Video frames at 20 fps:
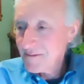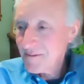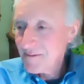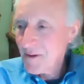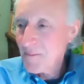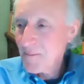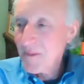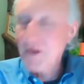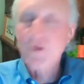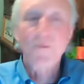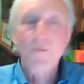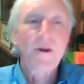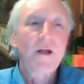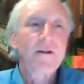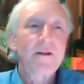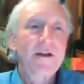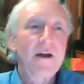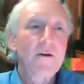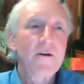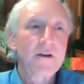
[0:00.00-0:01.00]

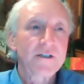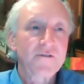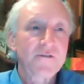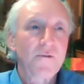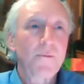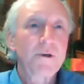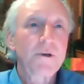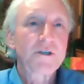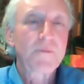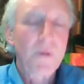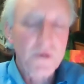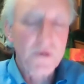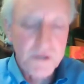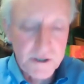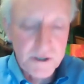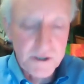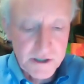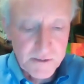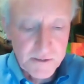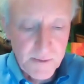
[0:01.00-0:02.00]
metropolitan areas from which
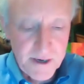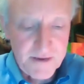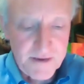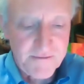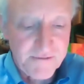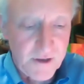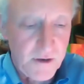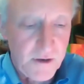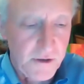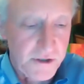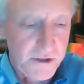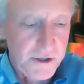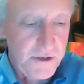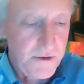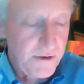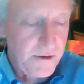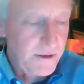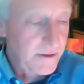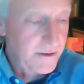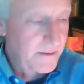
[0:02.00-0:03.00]
most of this money flows.
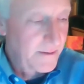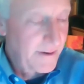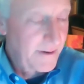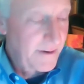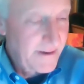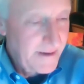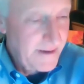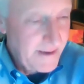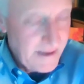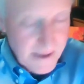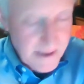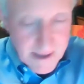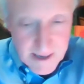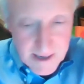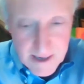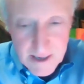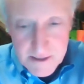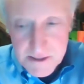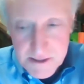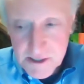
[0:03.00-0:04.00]
And
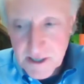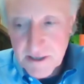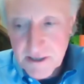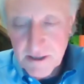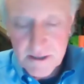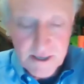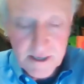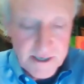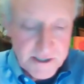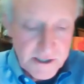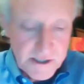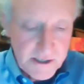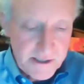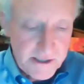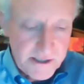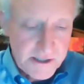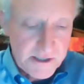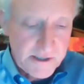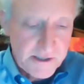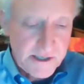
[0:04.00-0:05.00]
I'll send you links to
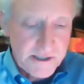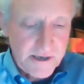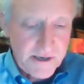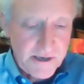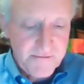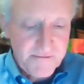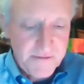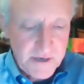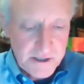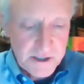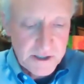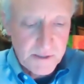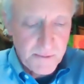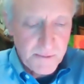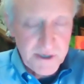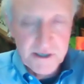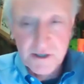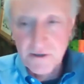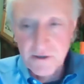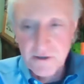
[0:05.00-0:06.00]
this because I've done some
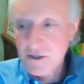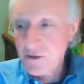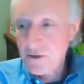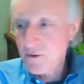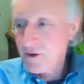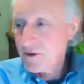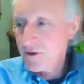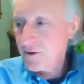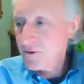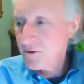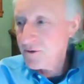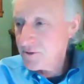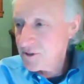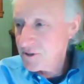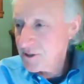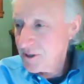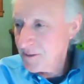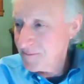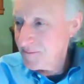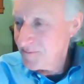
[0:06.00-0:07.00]
research. You can use
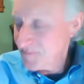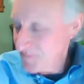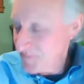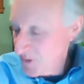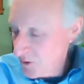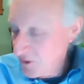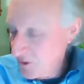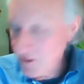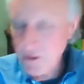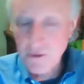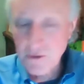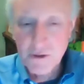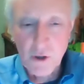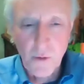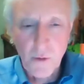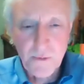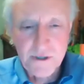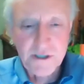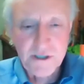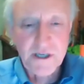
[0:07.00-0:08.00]

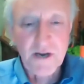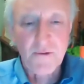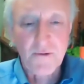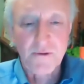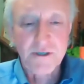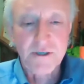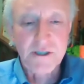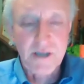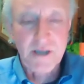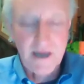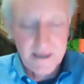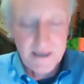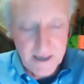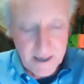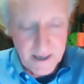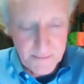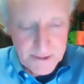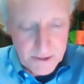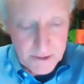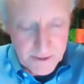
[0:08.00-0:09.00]
opensecrets.com and